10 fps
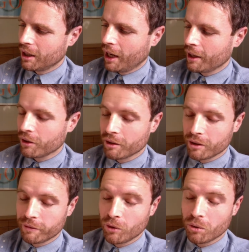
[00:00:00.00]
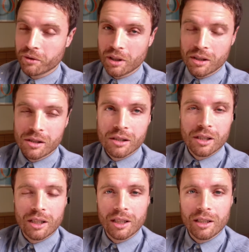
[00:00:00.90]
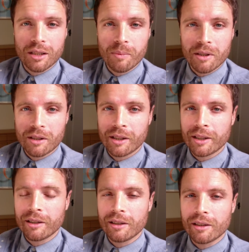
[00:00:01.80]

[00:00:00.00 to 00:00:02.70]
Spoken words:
And the fourth disc is basically